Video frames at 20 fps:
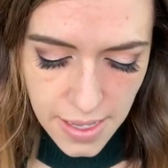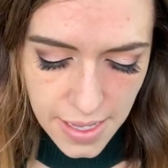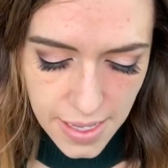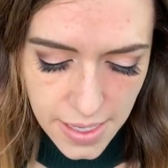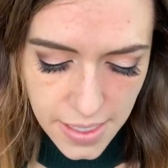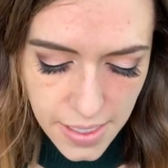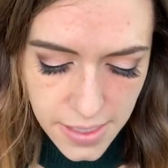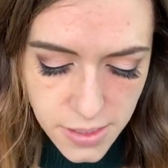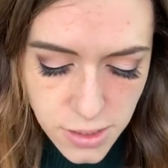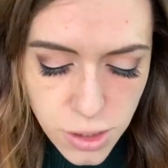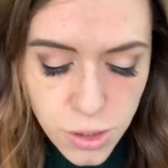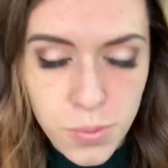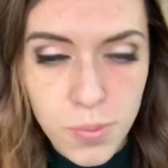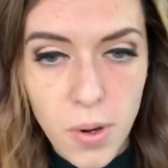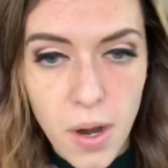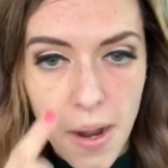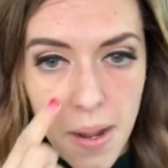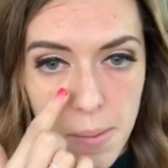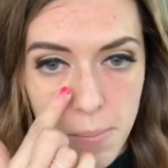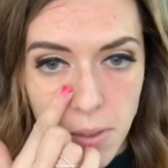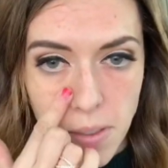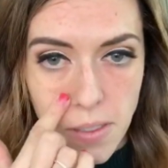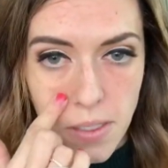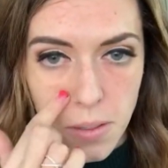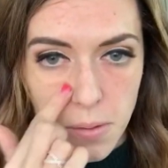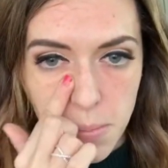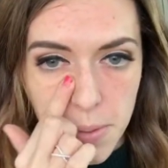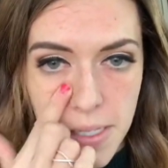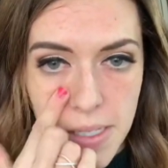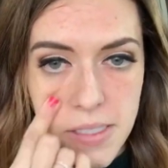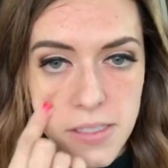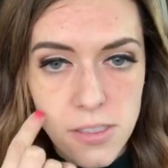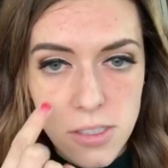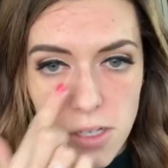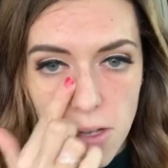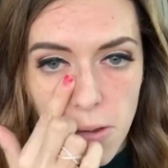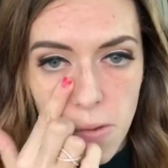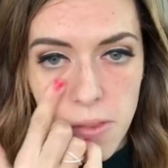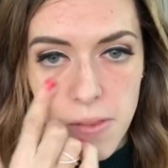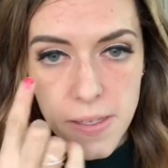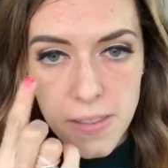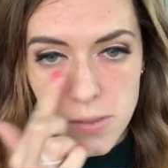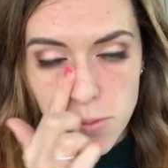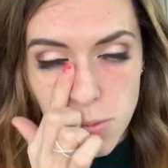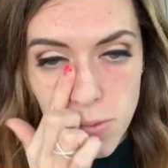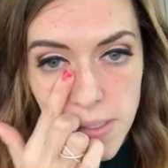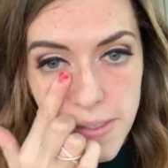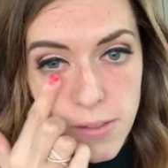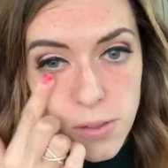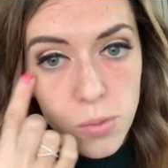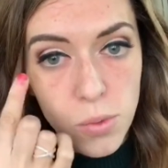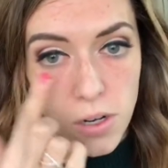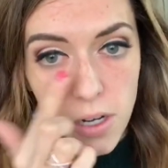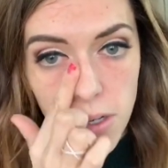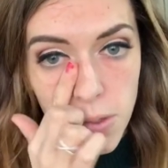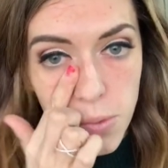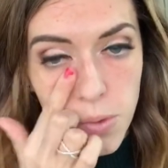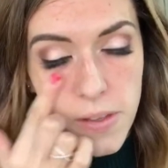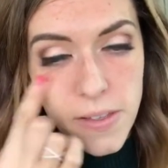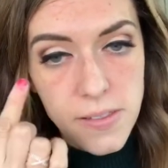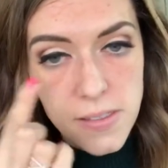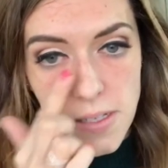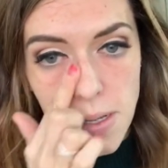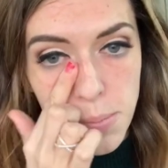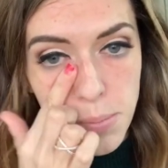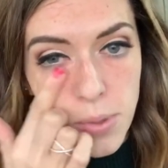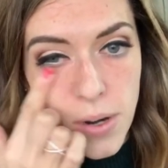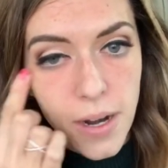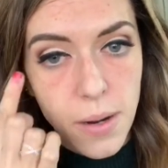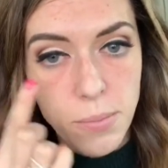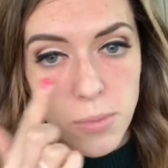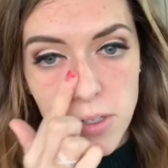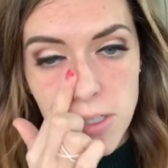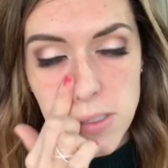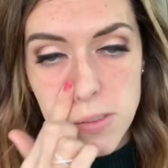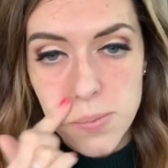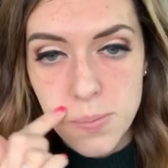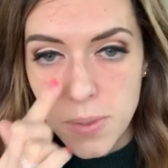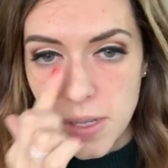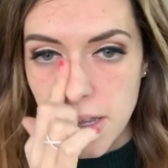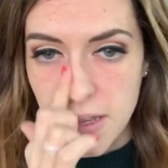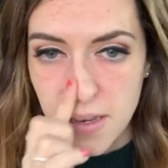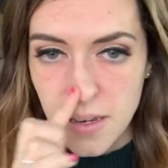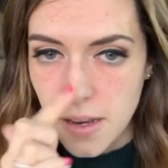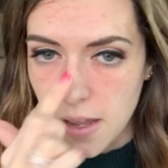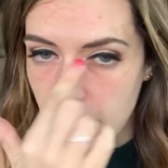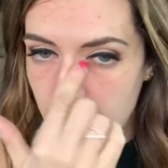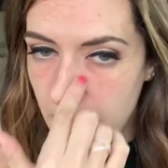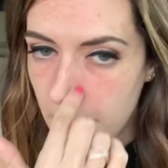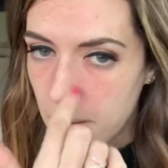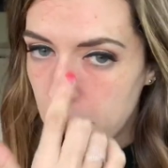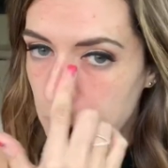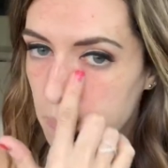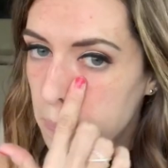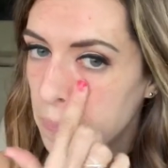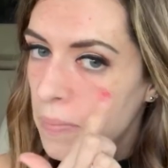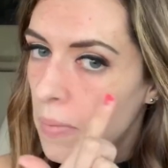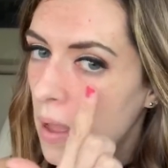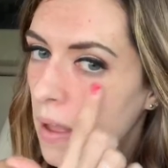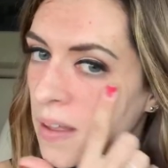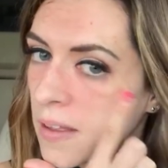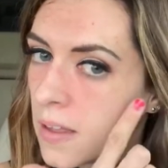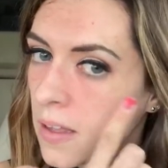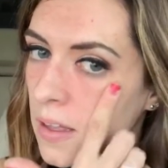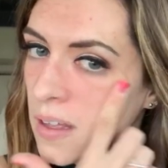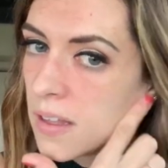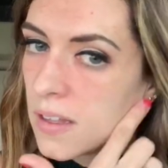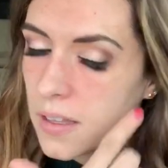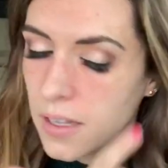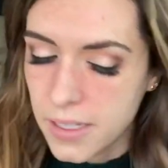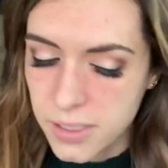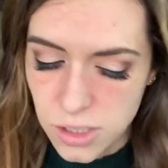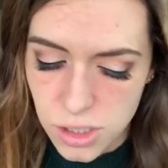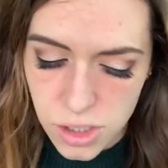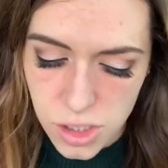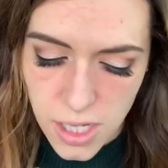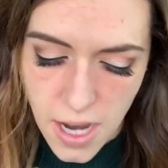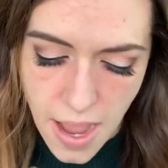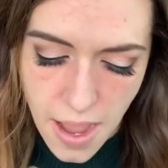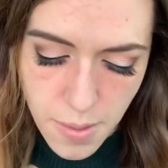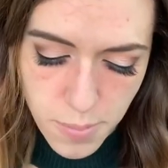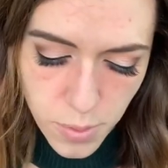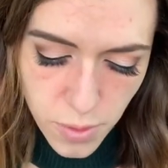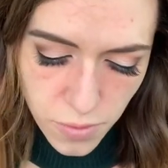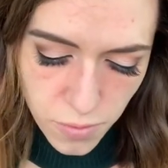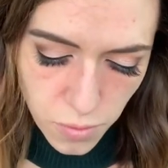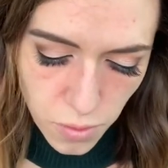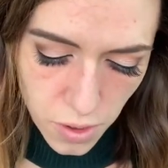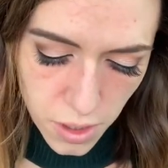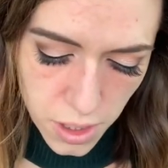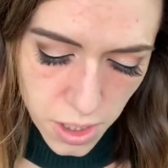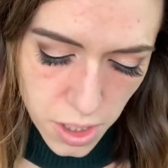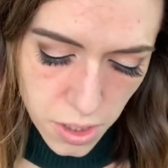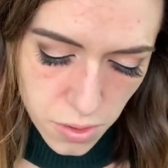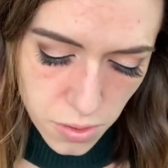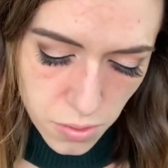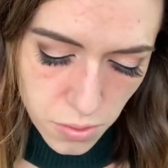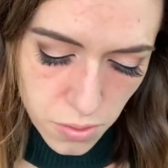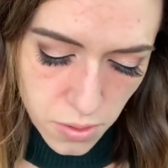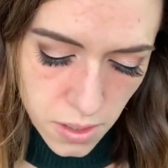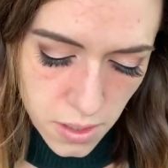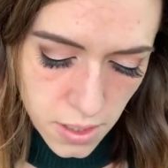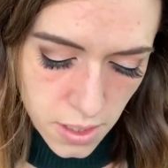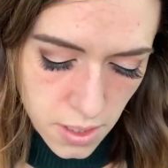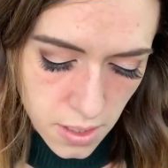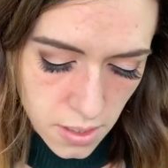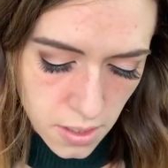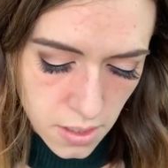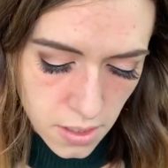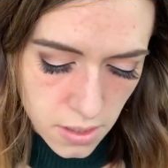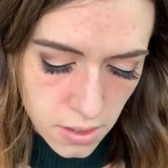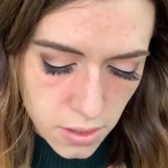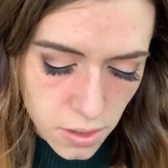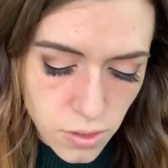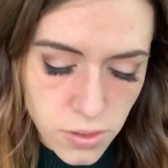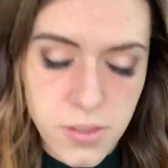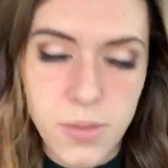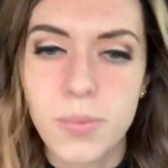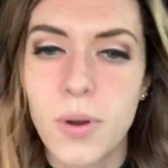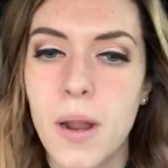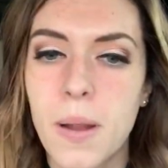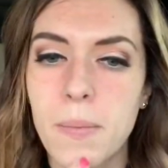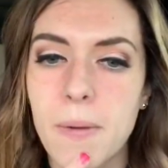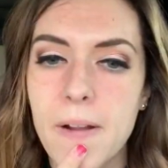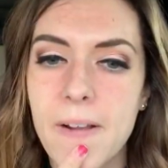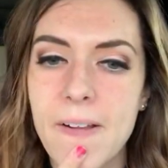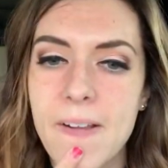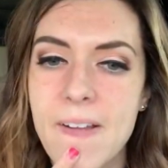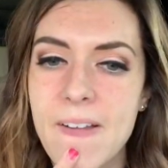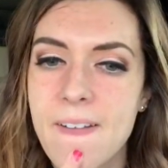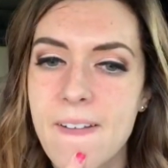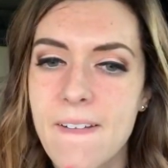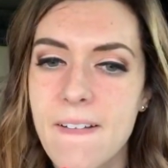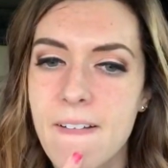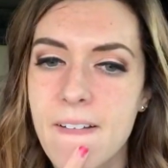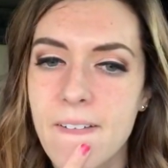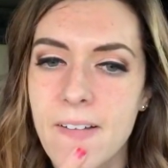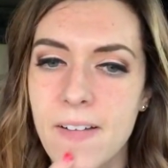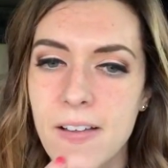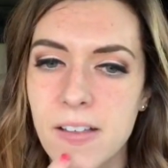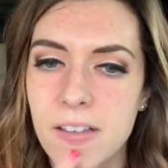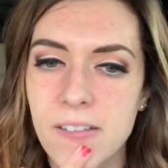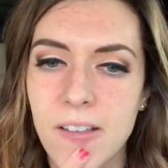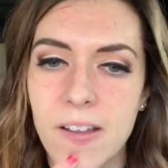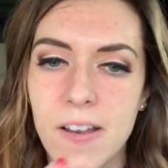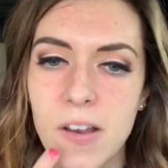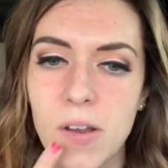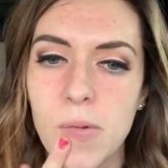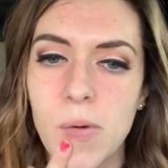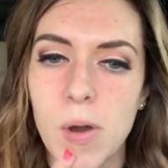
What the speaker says: and I do prime a little bit. So this will work with some primers, but let's chat before you use a primer, because I know